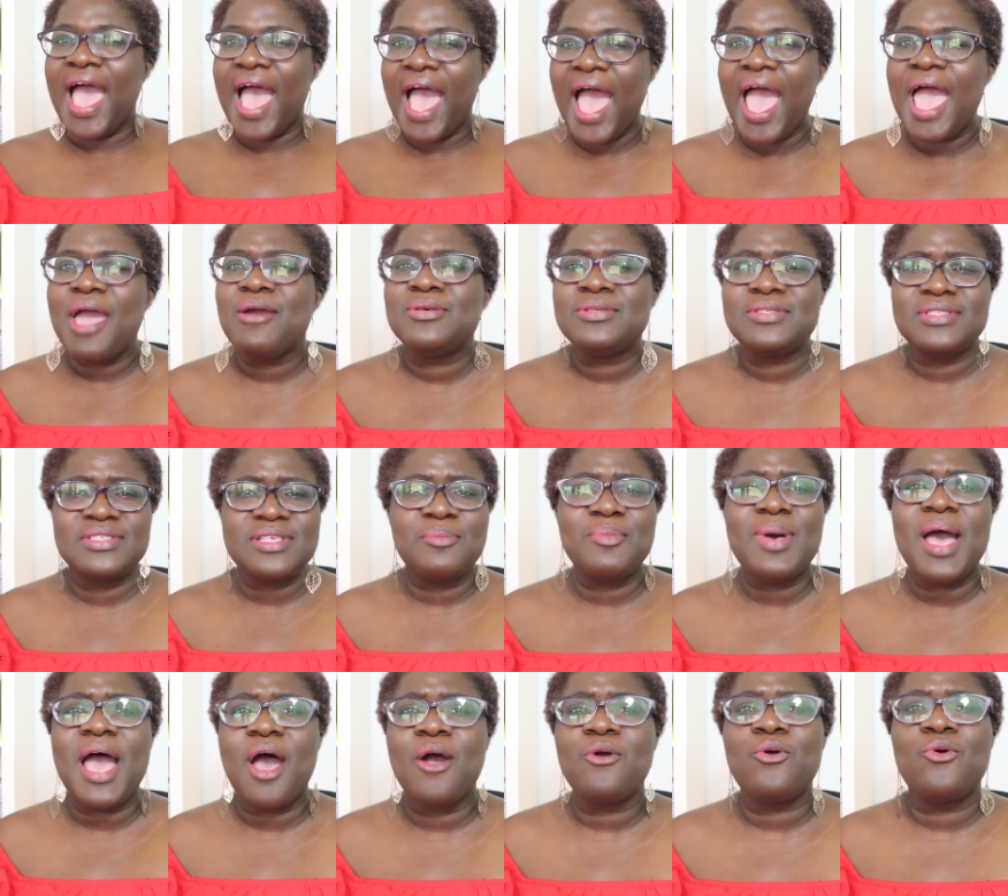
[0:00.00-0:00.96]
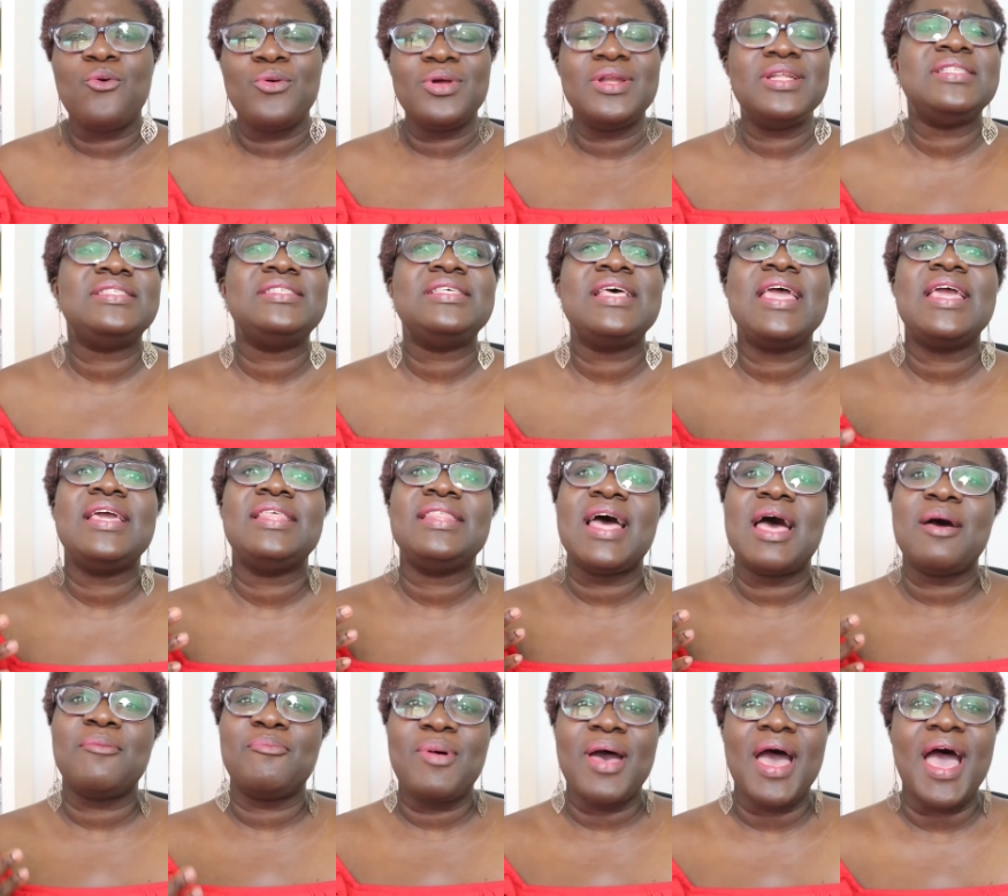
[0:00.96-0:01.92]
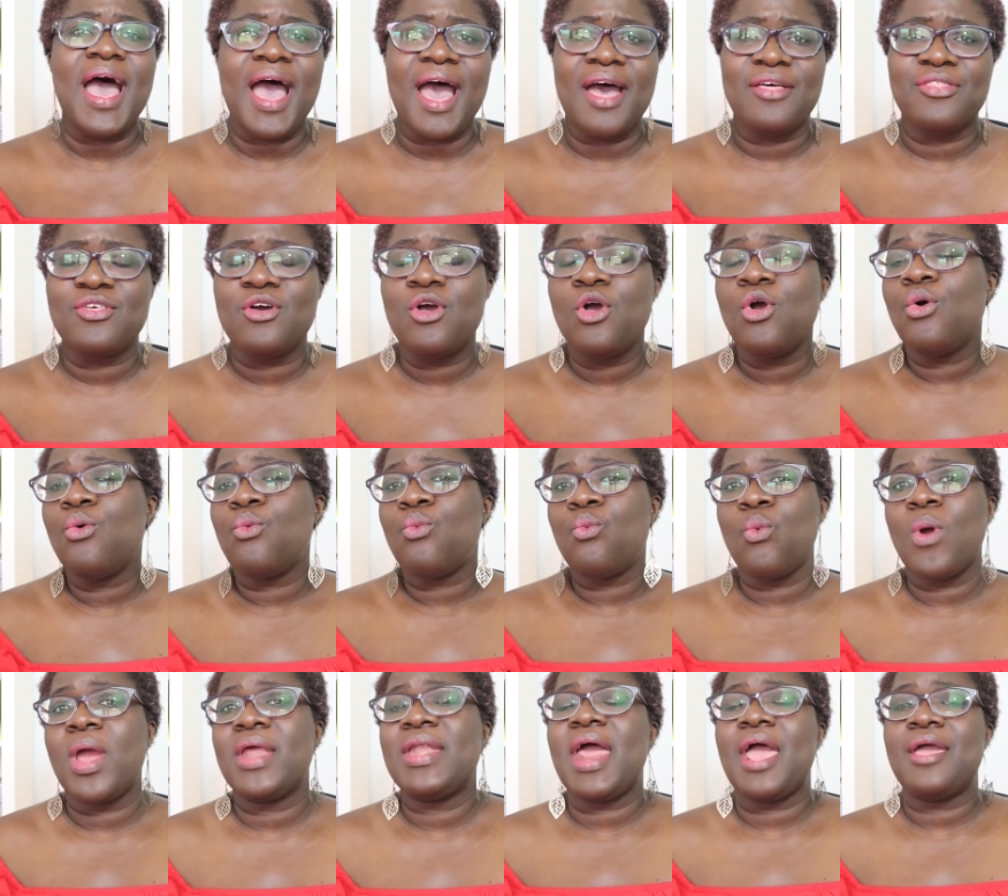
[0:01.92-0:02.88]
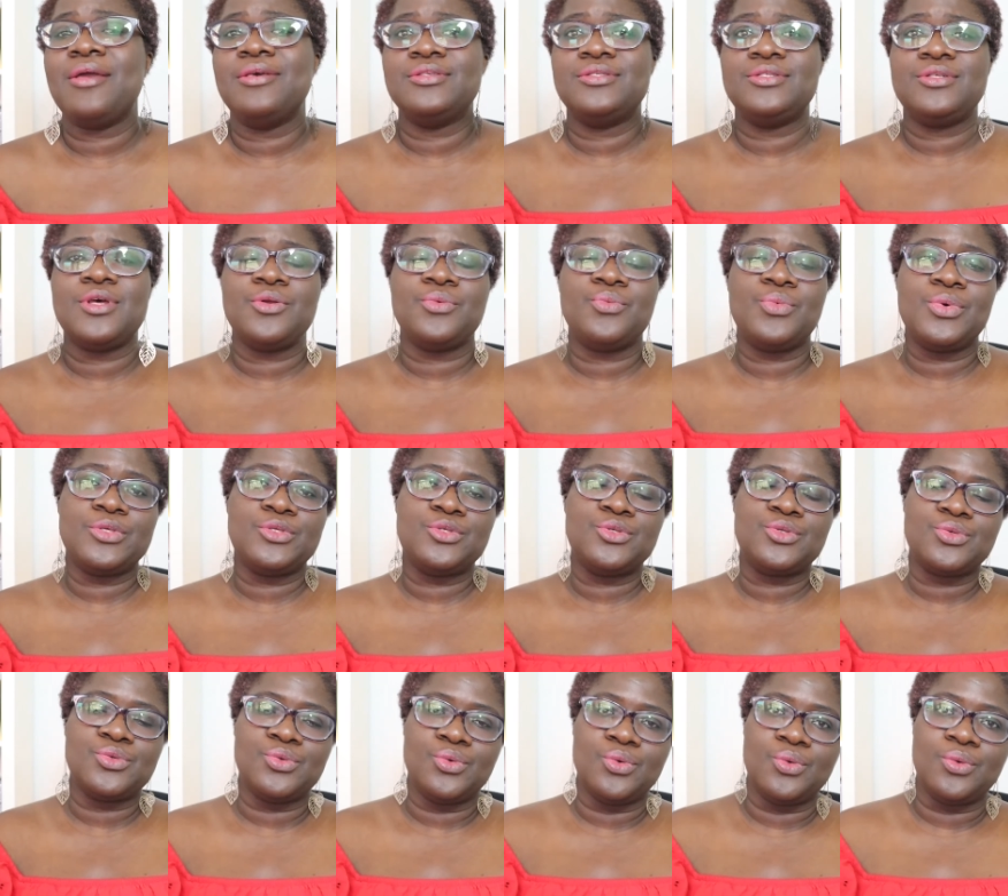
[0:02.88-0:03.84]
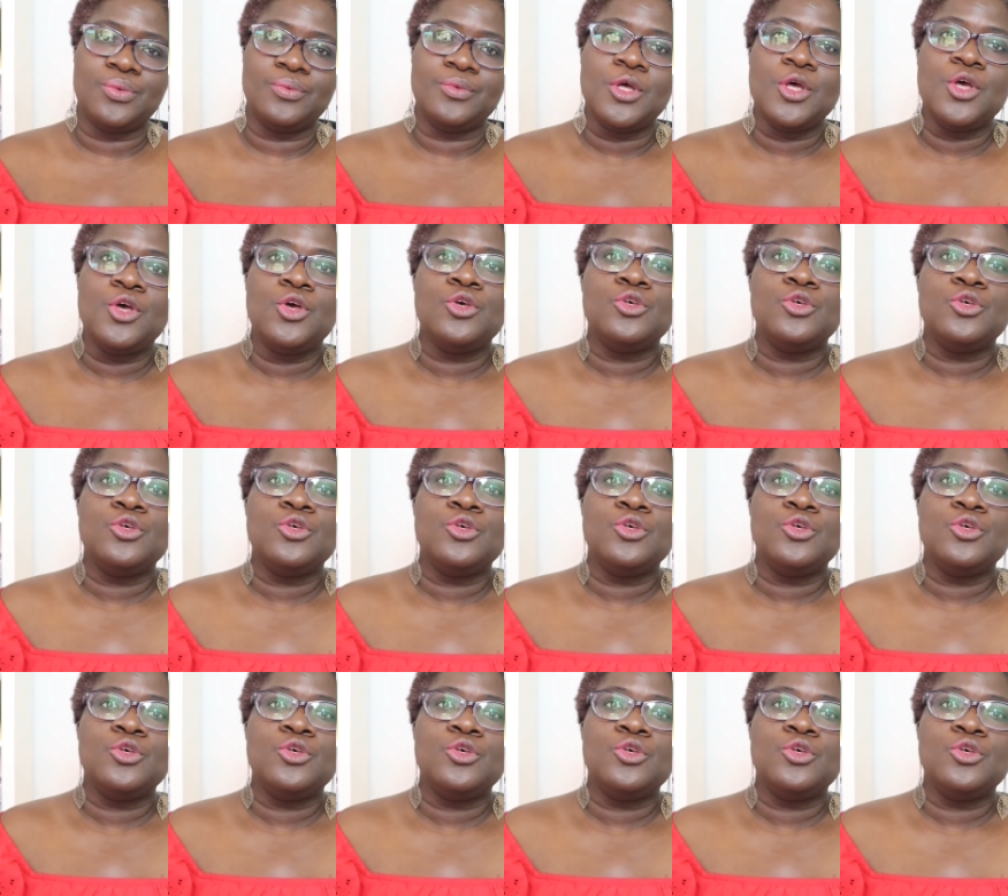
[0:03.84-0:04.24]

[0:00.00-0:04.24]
I was somehow going to take that path when I was done with school.